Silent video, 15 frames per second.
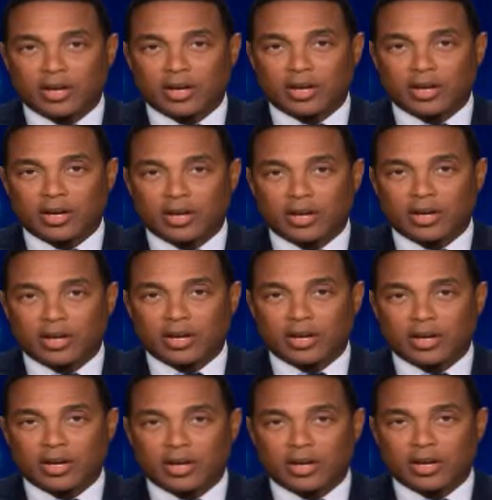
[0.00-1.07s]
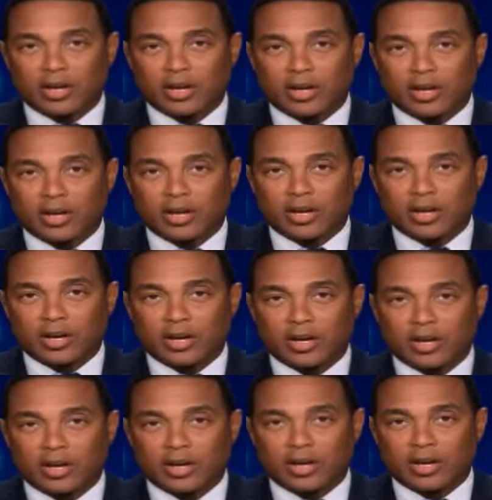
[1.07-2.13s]

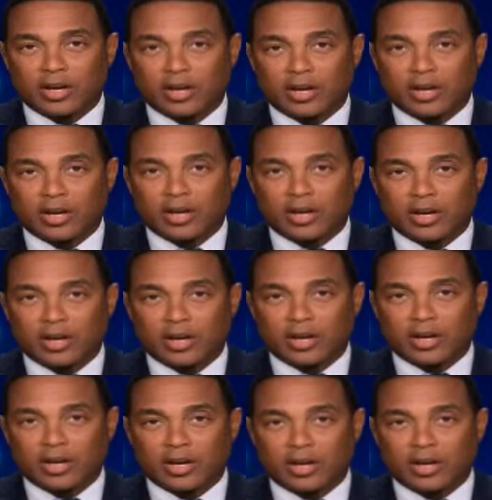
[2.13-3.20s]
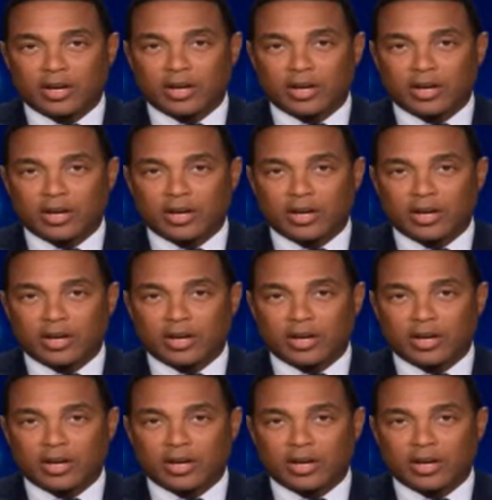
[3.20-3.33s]
(not speaking)